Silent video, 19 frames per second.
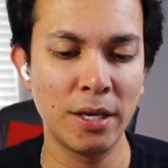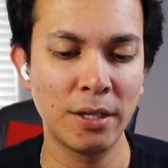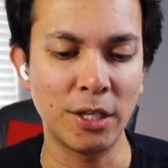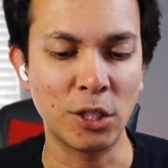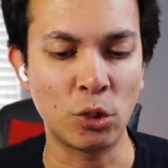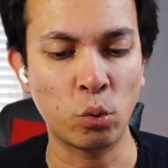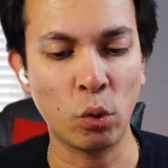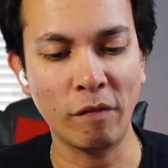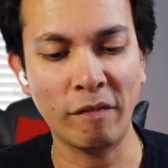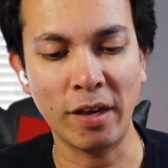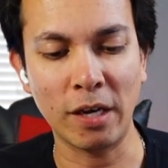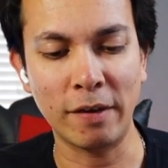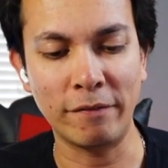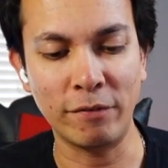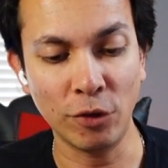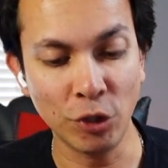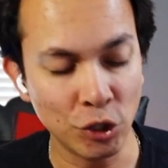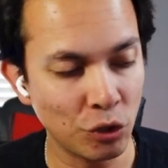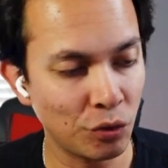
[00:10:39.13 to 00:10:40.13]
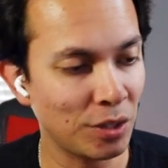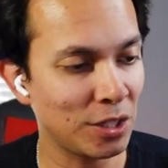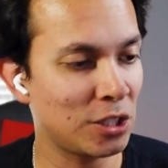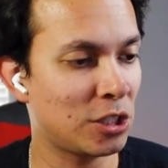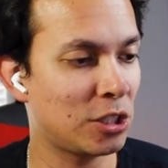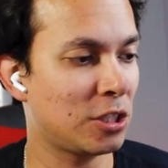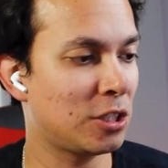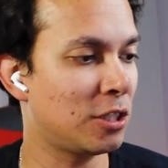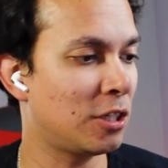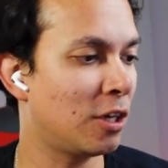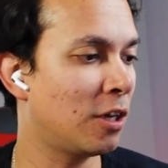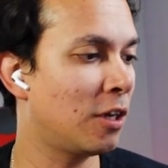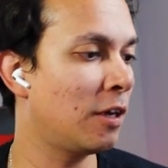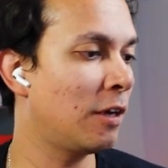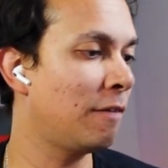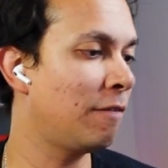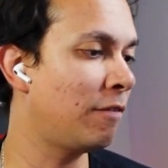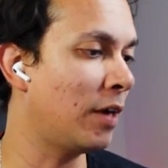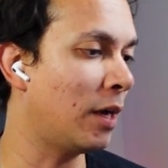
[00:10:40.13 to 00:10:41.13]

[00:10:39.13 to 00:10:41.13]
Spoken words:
The 20th anniversary stuff.